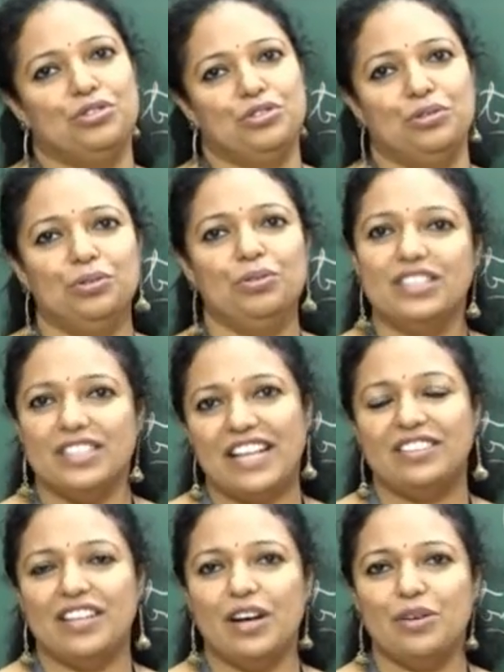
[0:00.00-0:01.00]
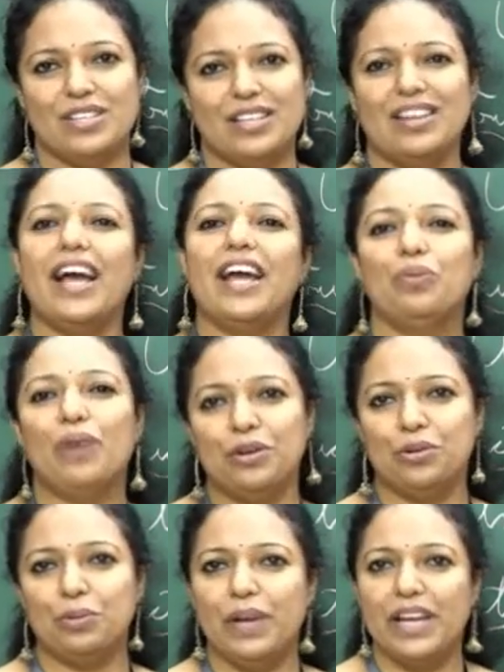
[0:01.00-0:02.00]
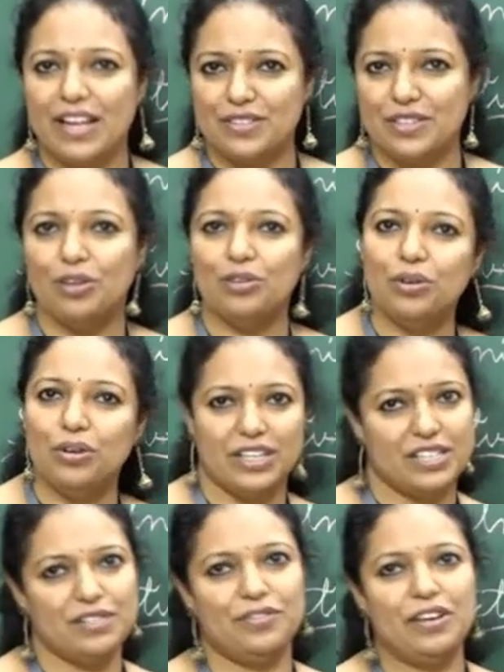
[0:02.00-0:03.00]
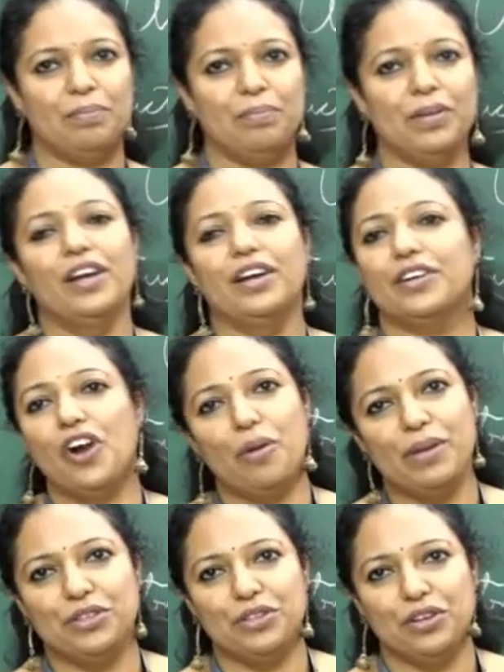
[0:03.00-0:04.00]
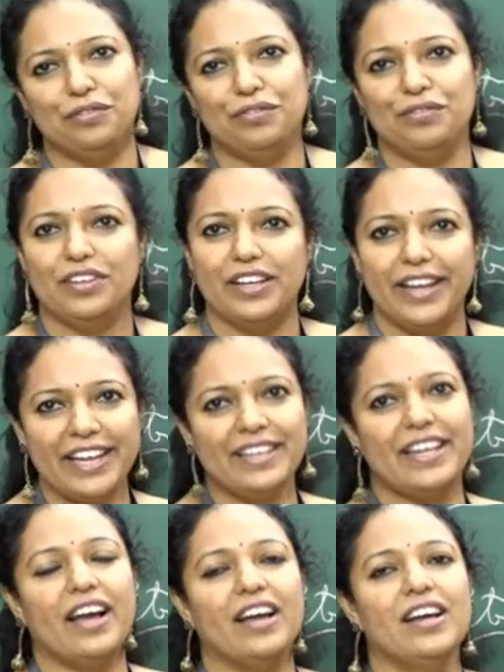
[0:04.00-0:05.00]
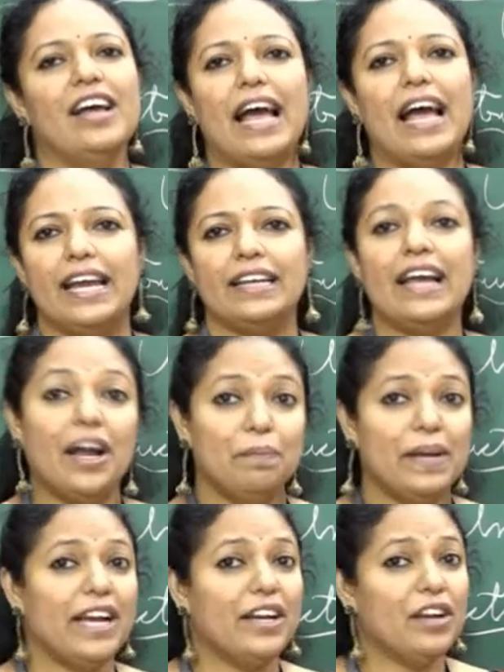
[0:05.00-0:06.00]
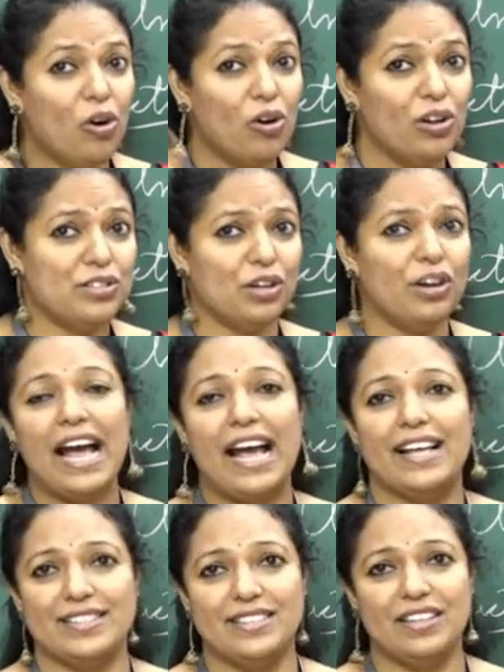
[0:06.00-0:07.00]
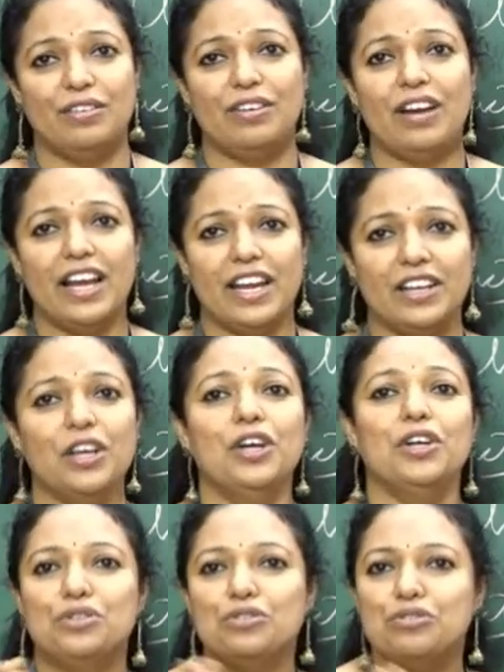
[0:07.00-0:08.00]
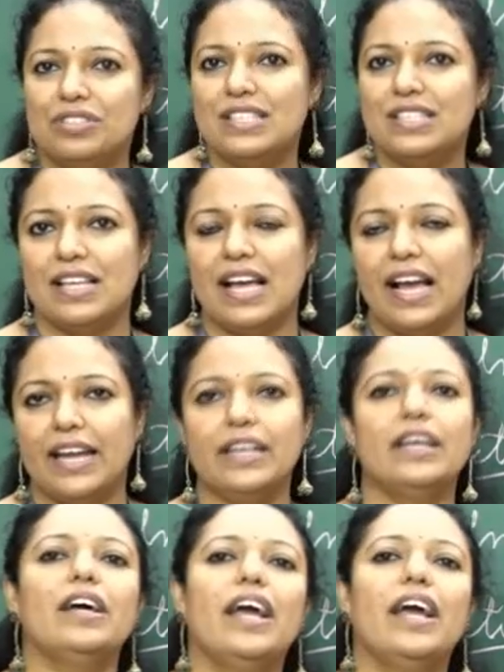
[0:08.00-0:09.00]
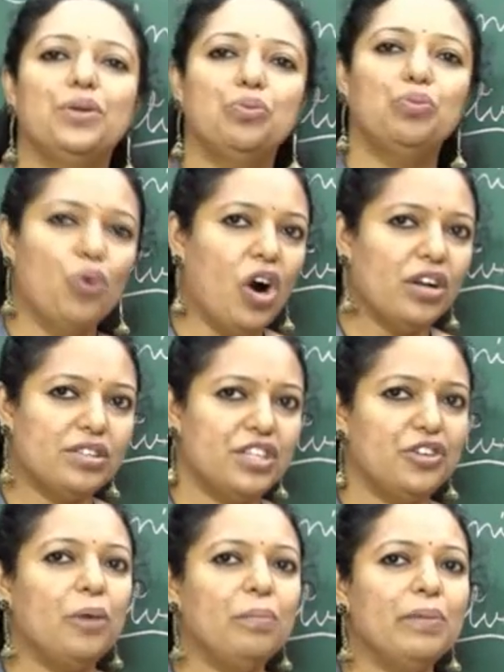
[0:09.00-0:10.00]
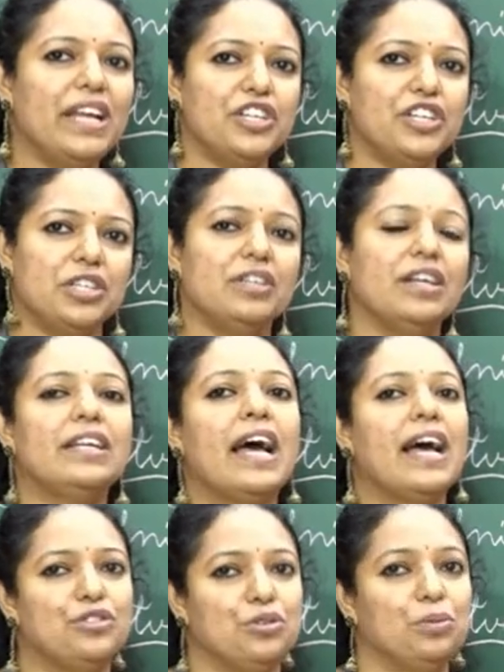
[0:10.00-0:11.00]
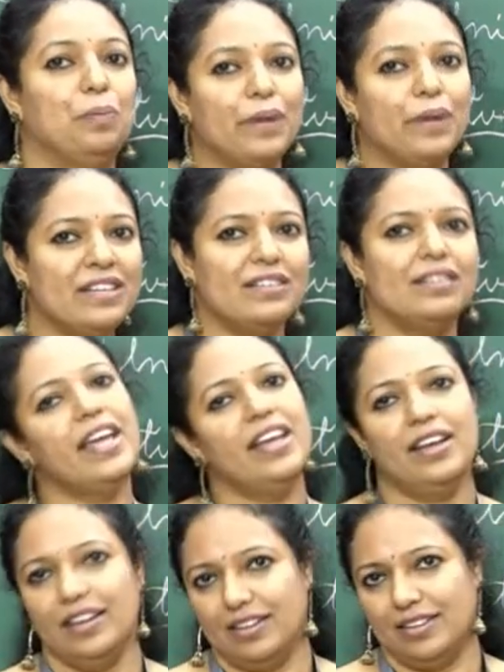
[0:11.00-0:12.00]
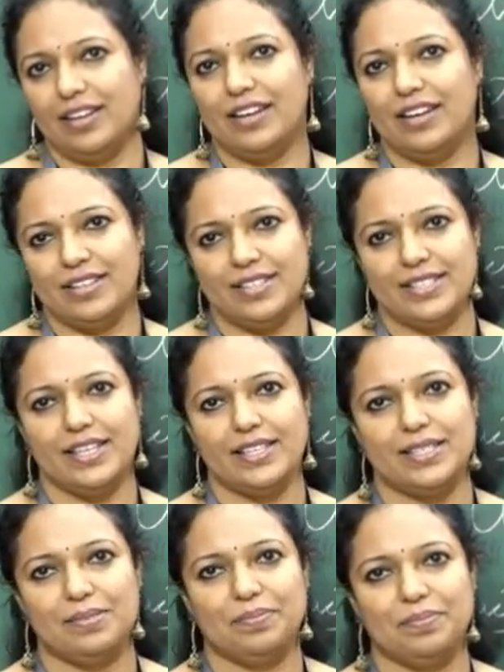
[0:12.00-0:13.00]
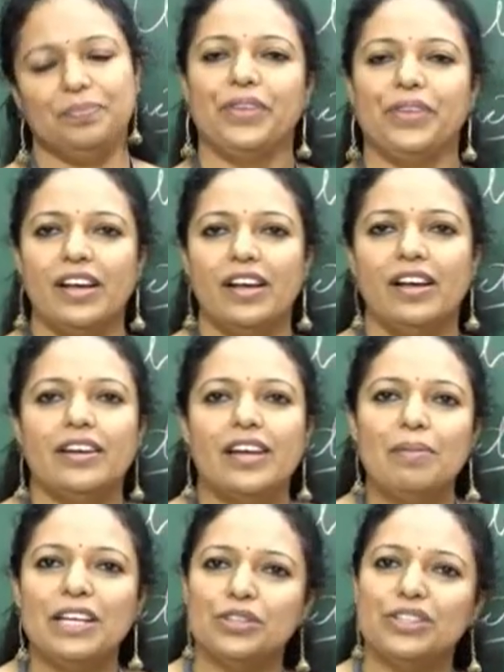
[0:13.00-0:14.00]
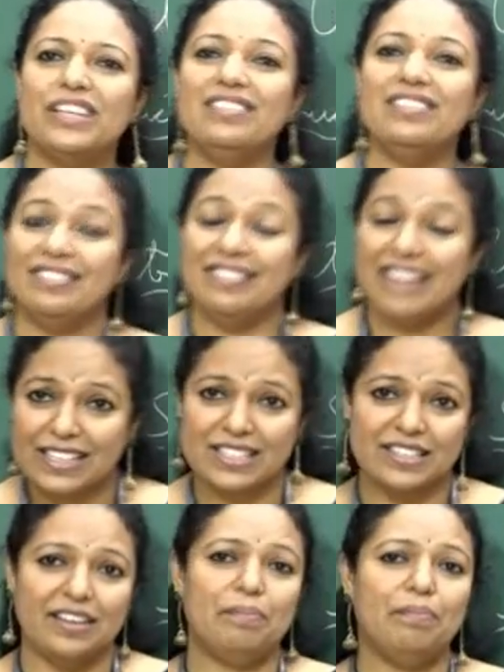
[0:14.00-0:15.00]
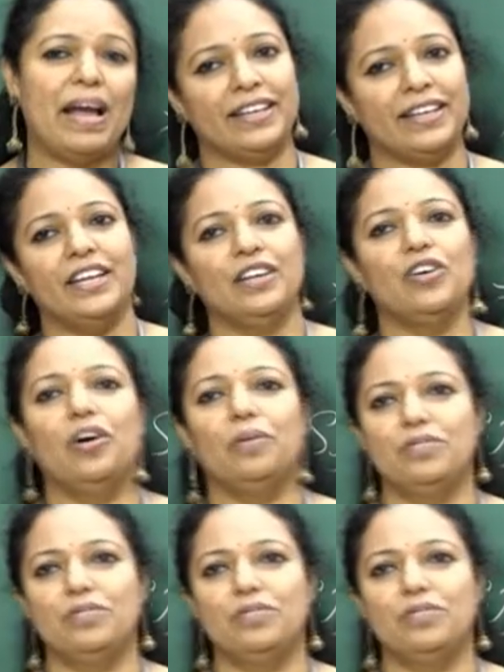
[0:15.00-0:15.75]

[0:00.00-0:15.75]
to 10,000, and 1 rupee, as you all know, it is from government of India, and RBI also has the right to decide at what denomination it has to print the currencies. Coming to the next banking